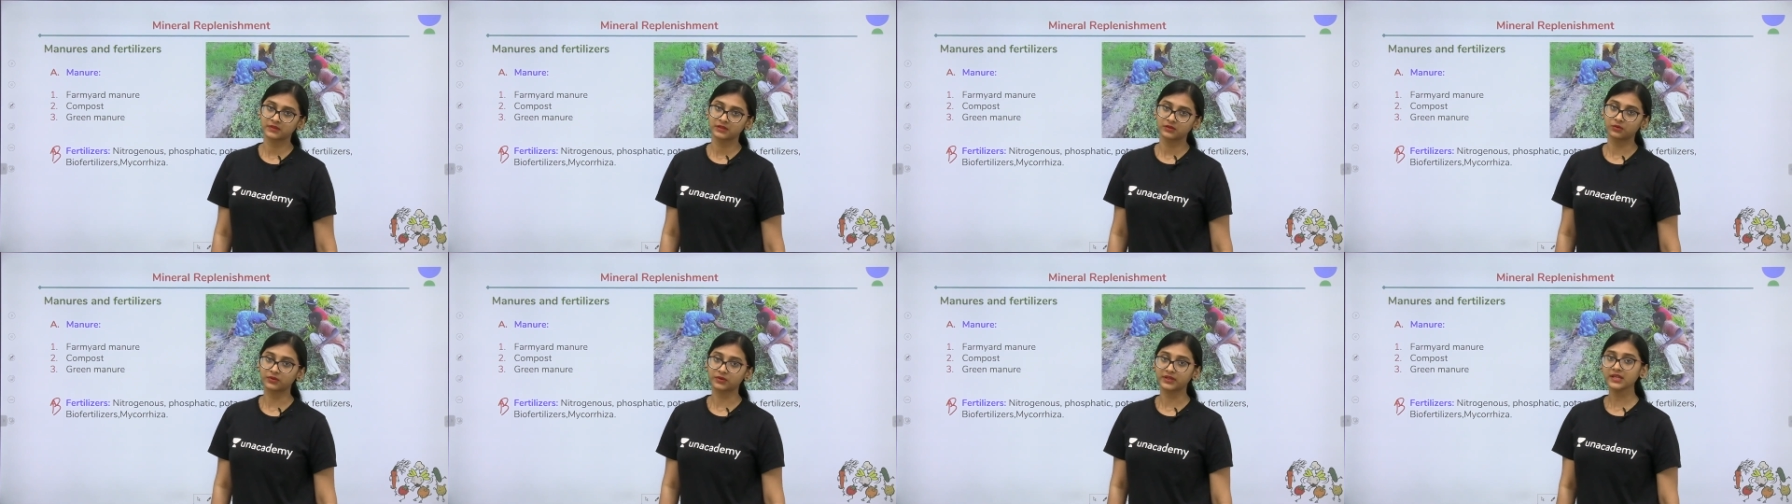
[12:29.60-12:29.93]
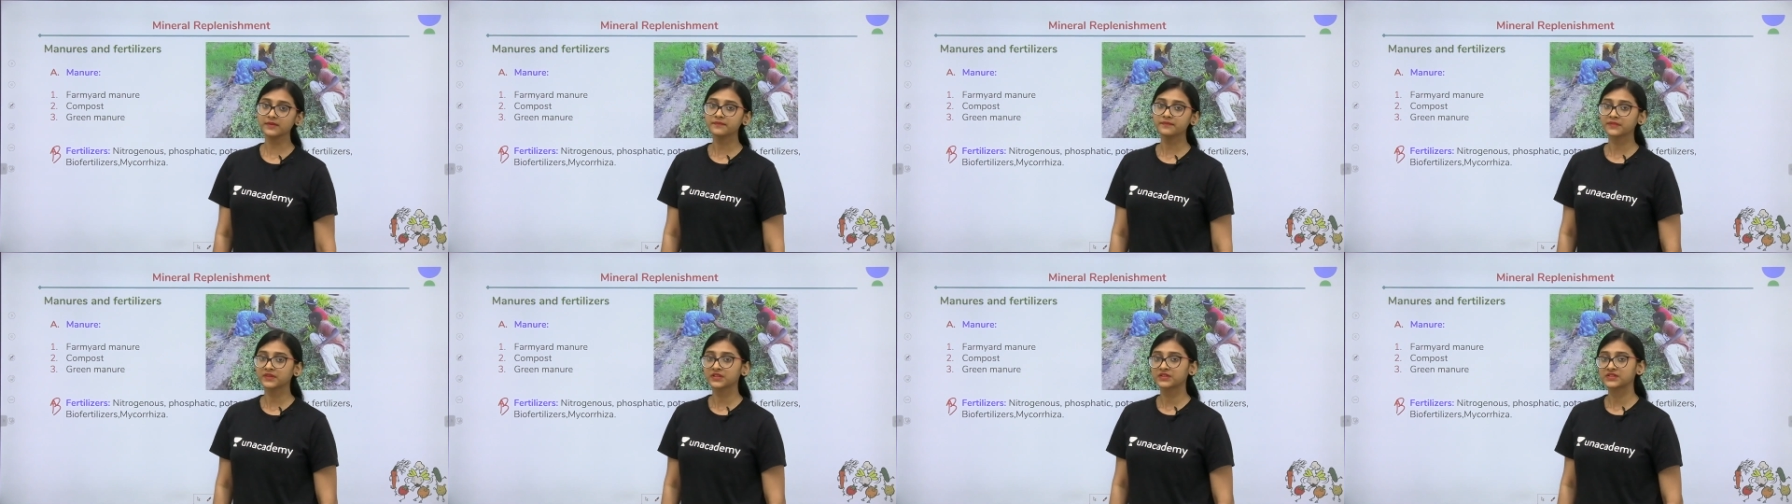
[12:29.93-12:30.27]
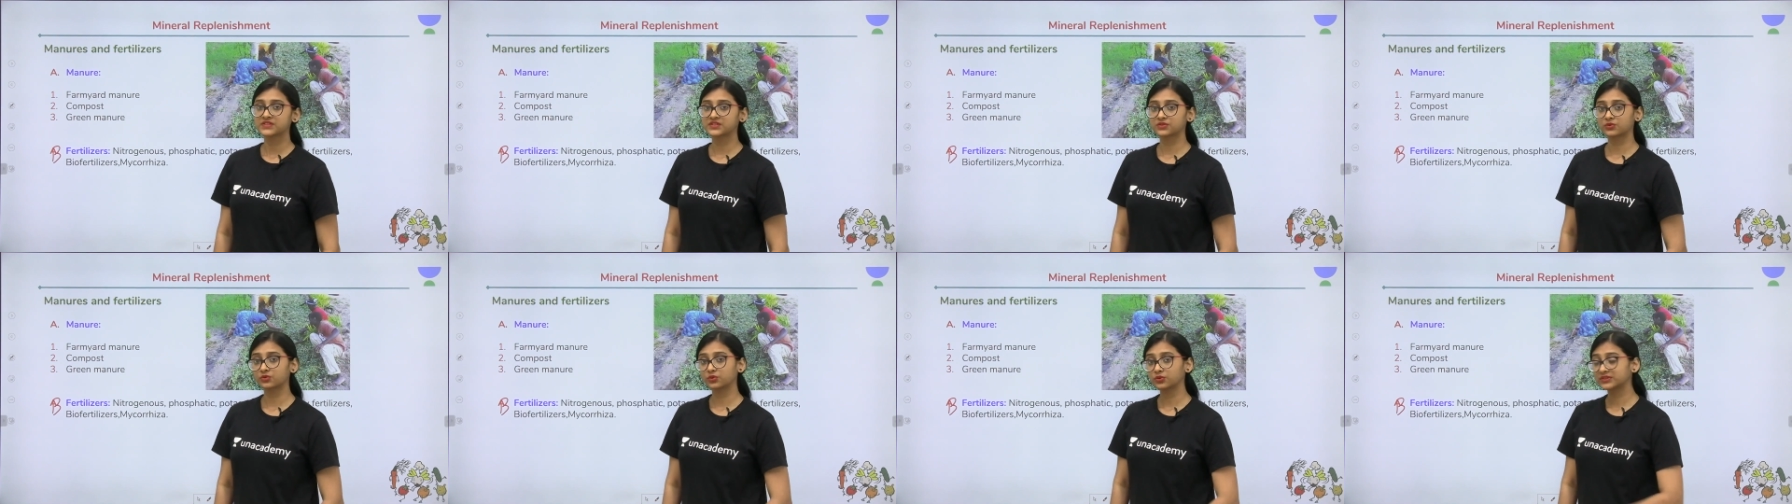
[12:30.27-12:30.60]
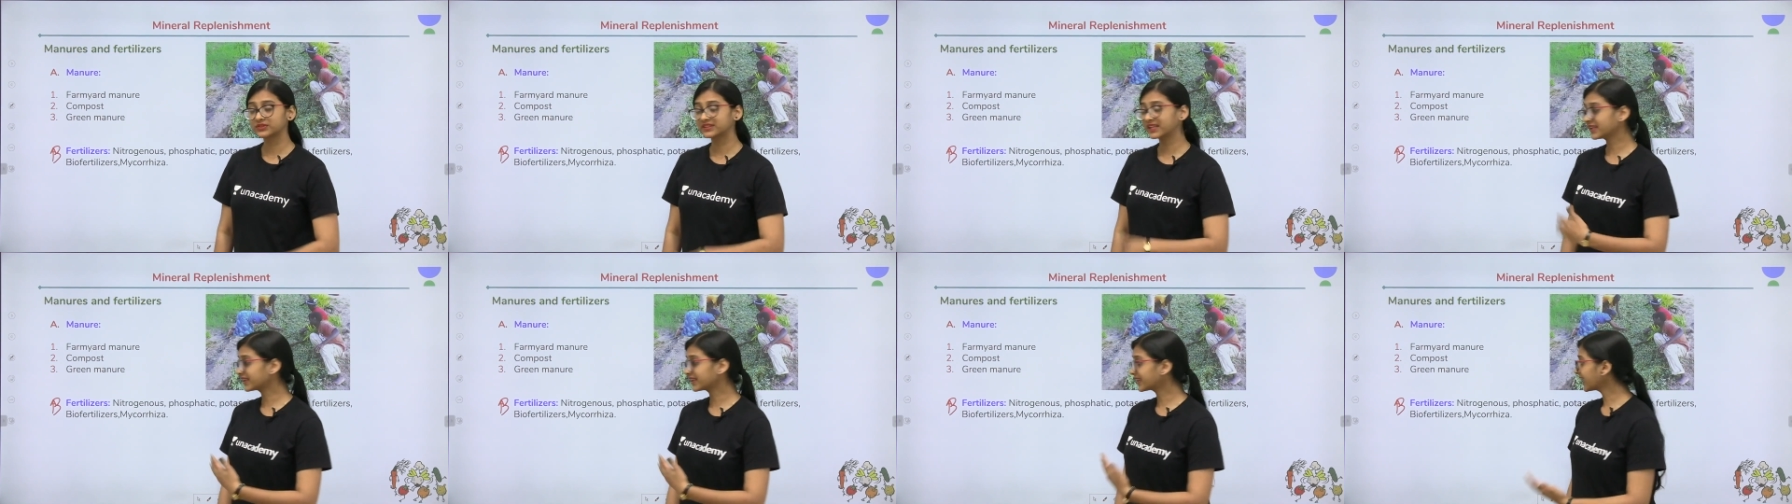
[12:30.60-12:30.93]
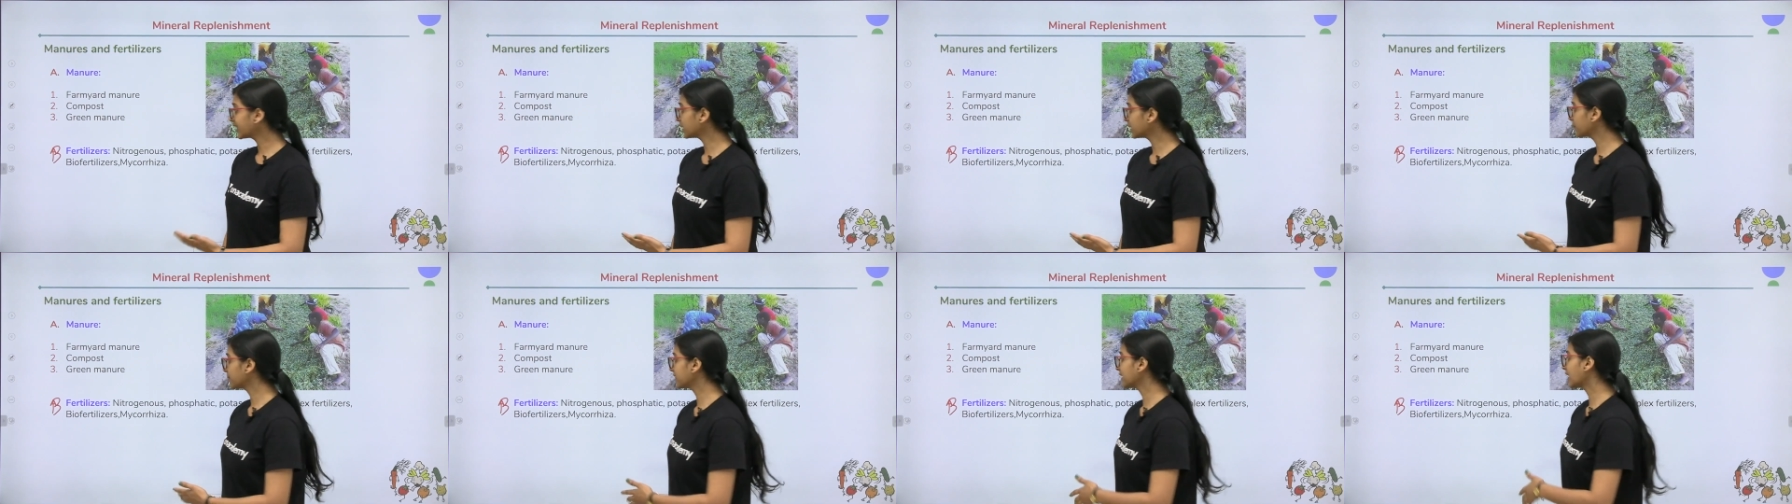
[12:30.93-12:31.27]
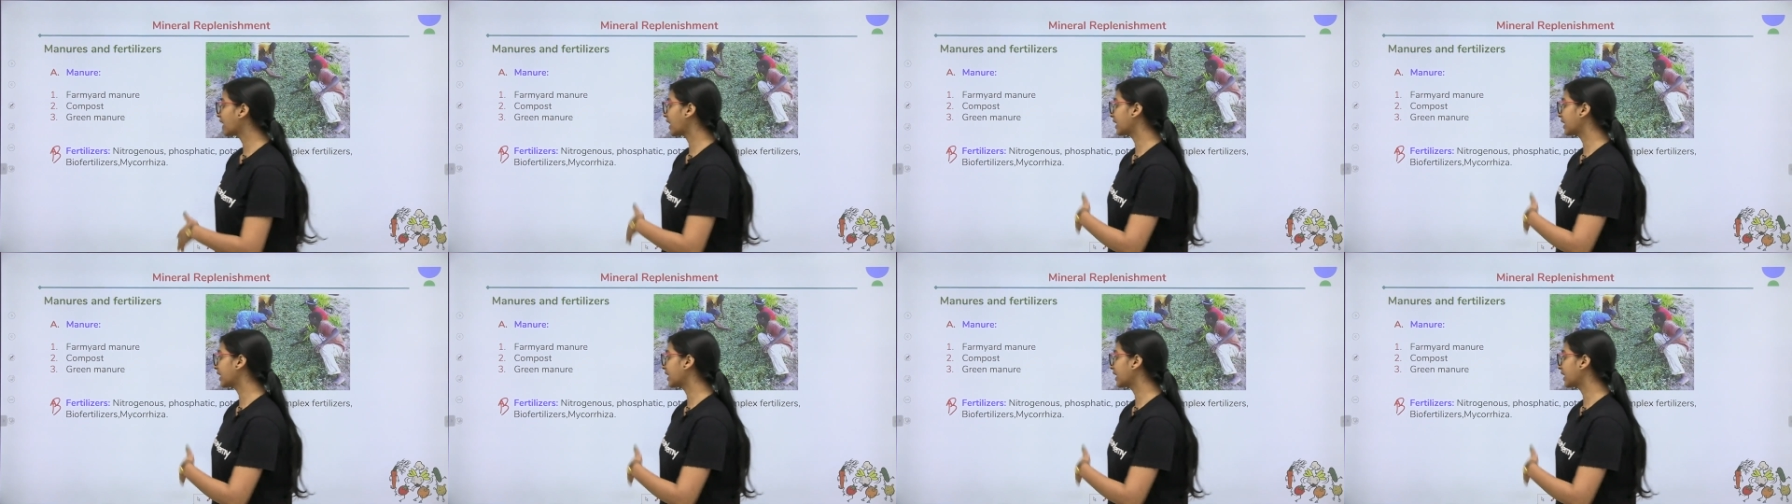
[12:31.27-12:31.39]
Okay, so they can be